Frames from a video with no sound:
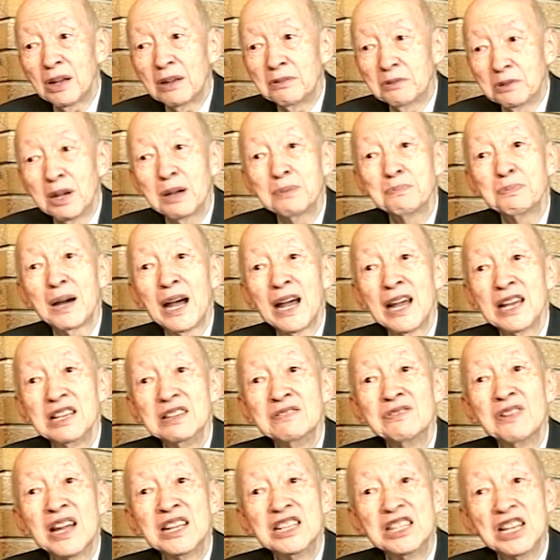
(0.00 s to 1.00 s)
run by
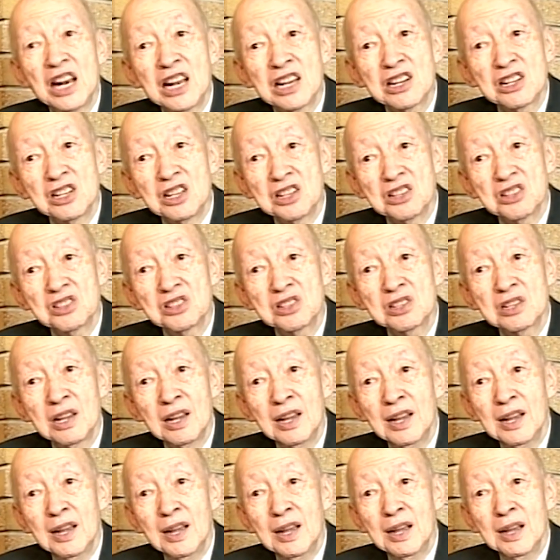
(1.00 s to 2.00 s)
evangelicals,
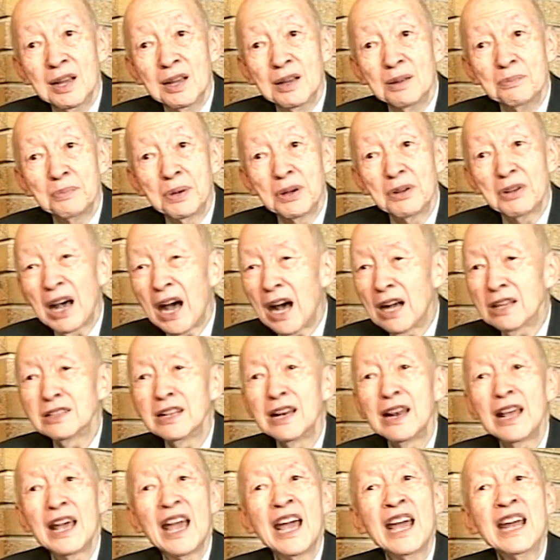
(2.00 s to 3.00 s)
but
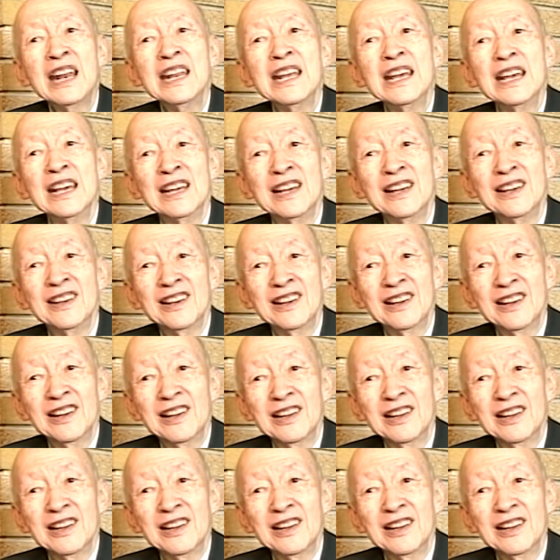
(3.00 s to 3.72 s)
hardly any